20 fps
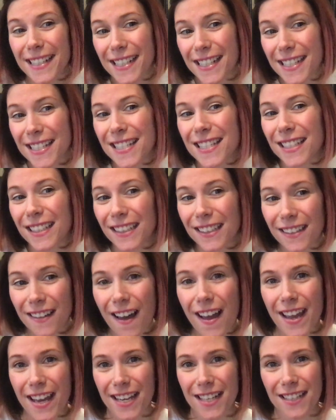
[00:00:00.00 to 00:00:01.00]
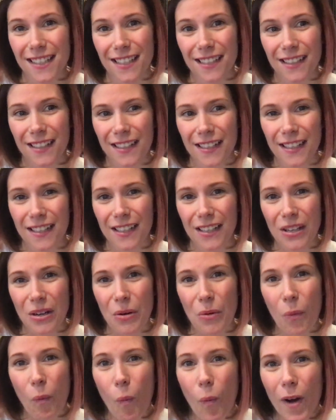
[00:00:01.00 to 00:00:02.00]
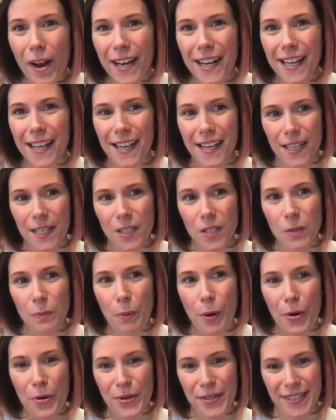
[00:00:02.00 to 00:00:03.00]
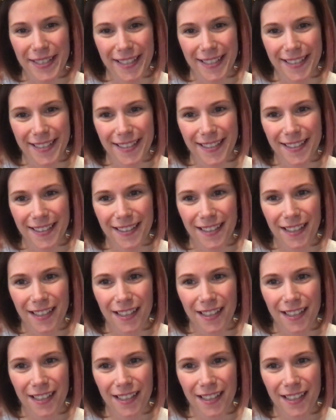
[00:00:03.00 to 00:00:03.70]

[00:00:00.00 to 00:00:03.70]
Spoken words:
into light what it exposes.